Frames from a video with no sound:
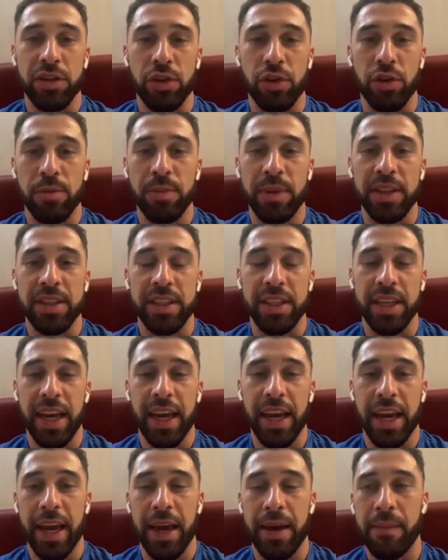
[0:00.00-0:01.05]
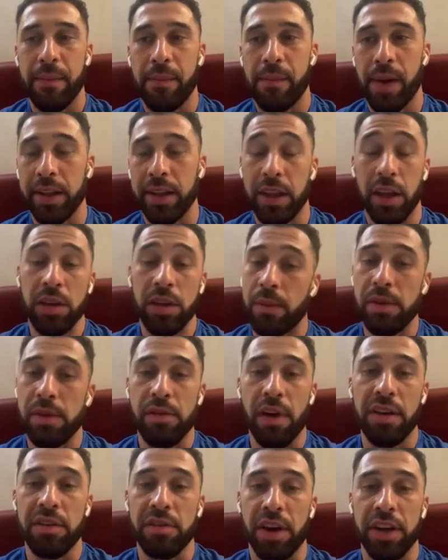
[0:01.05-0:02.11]
tournaments, and they'd be
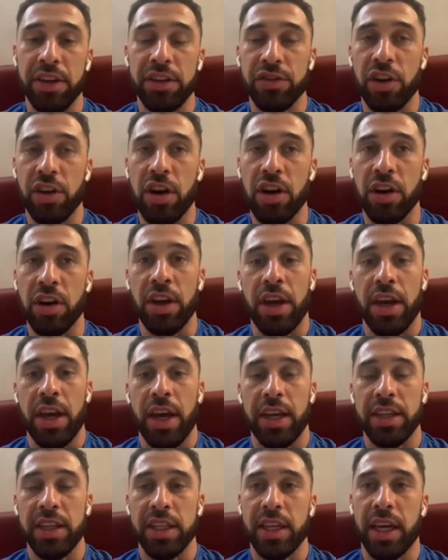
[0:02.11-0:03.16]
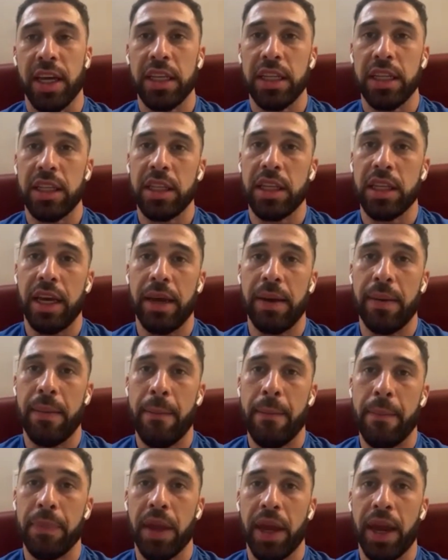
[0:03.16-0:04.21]
very, very strong. As I say,
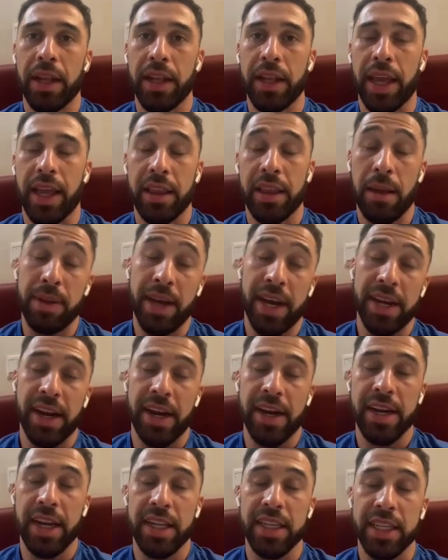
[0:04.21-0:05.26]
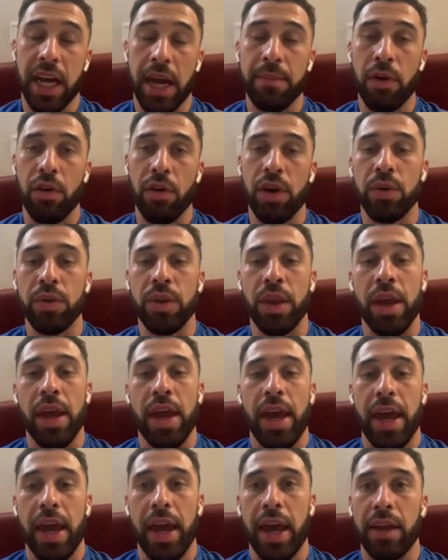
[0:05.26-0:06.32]
they played early against Cameroon,
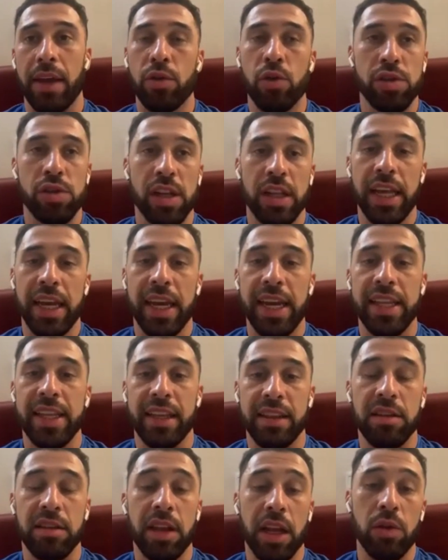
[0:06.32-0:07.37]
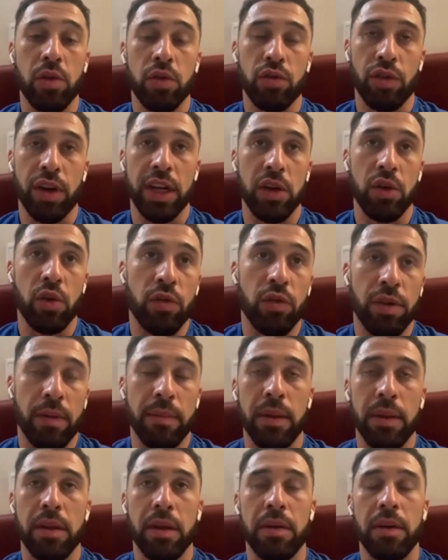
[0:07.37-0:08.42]
took the lead, and they looked really good from
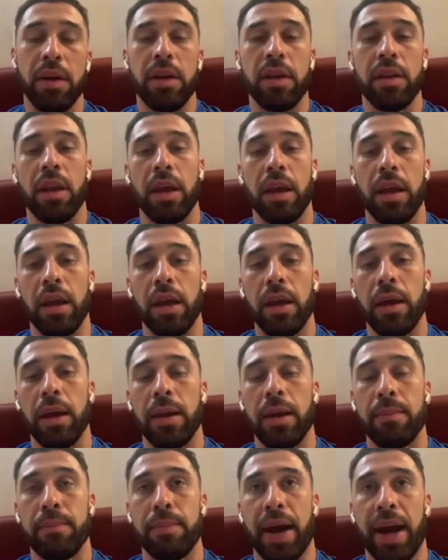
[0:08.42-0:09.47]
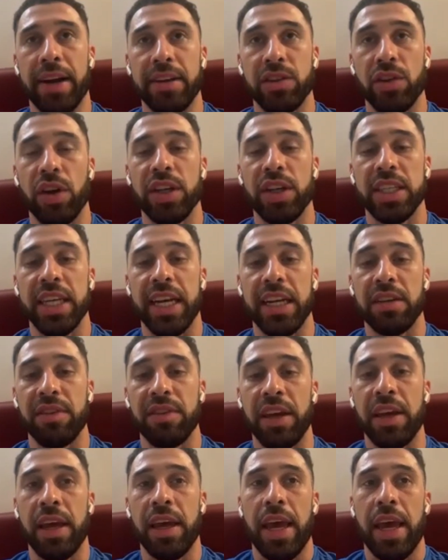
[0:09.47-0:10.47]
the parts I seen of it.